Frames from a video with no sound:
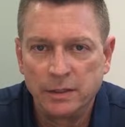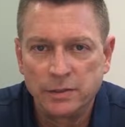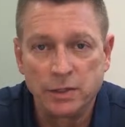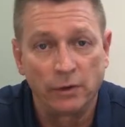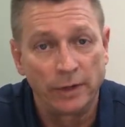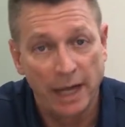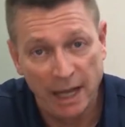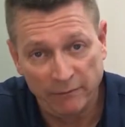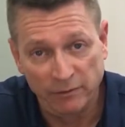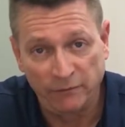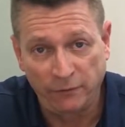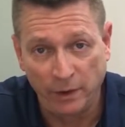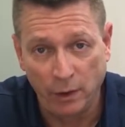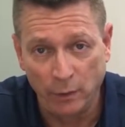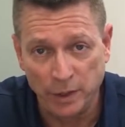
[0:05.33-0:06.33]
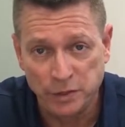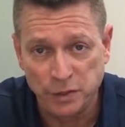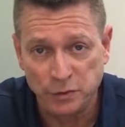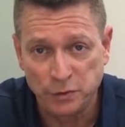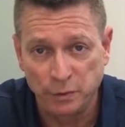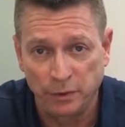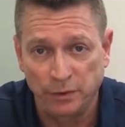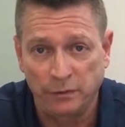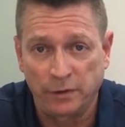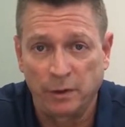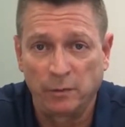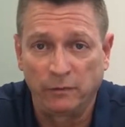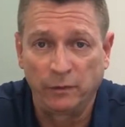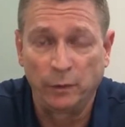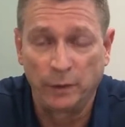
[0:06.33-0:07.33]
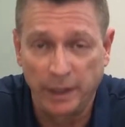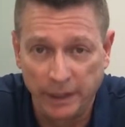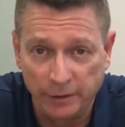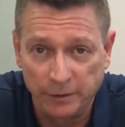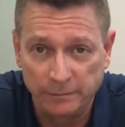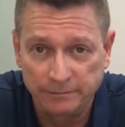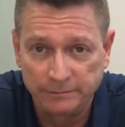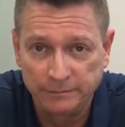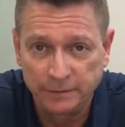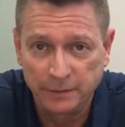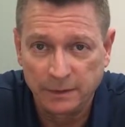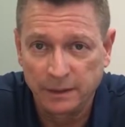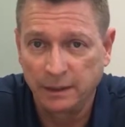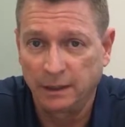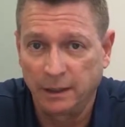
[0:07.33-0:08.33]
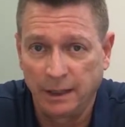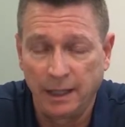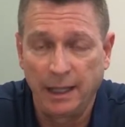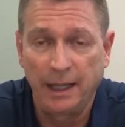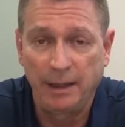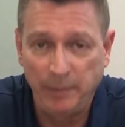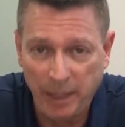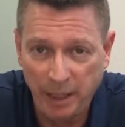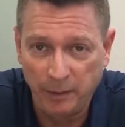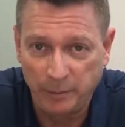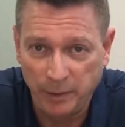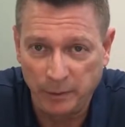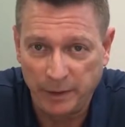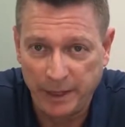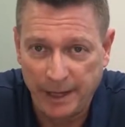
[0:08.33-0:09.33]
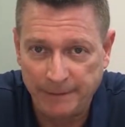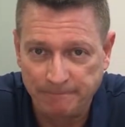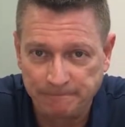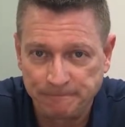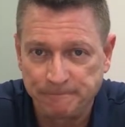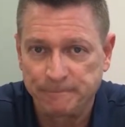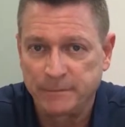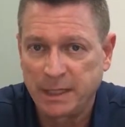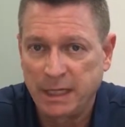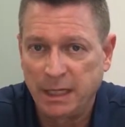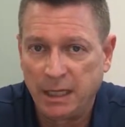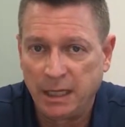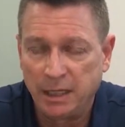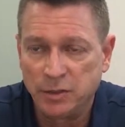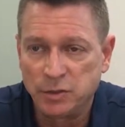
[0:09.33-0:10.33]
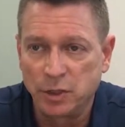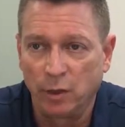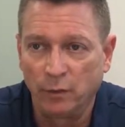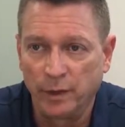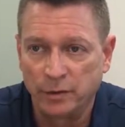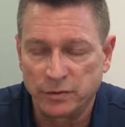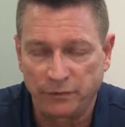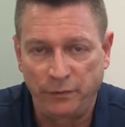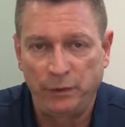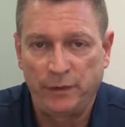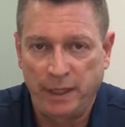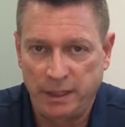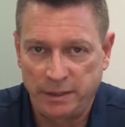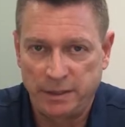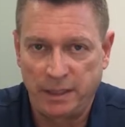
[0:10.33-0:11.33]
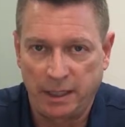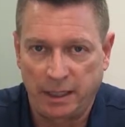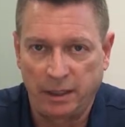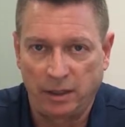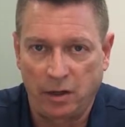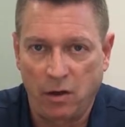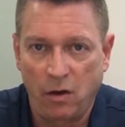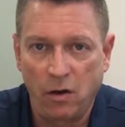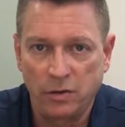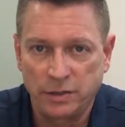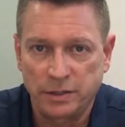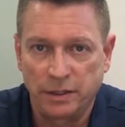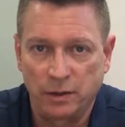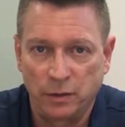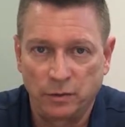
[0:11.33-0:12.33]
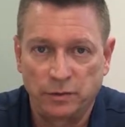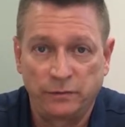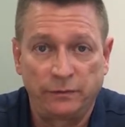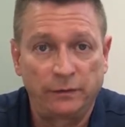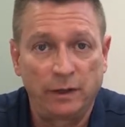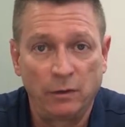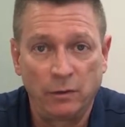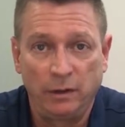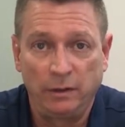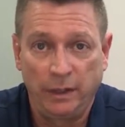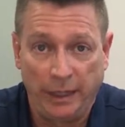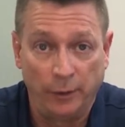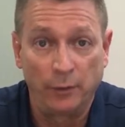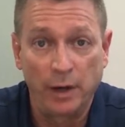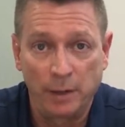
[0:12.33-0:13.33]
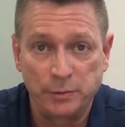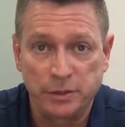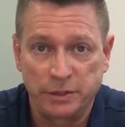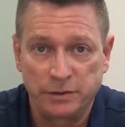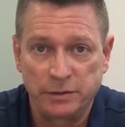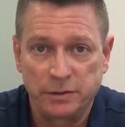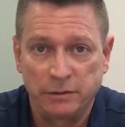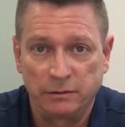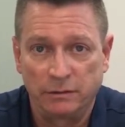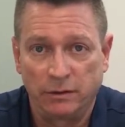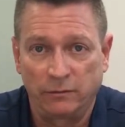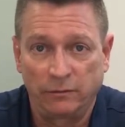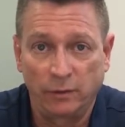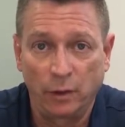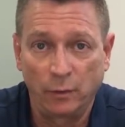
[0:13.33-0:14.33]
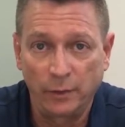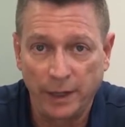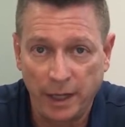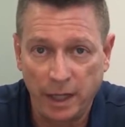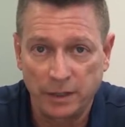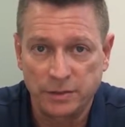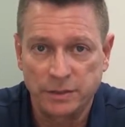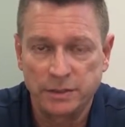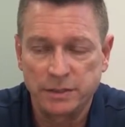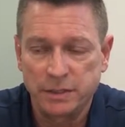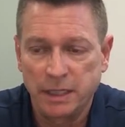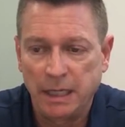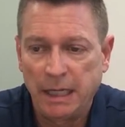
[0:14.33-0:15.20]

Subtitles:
So you're having flow issues with your thermal fluid heater. Let me help you with that. So there's a few things that can cause those flow interruptions or flow reductions.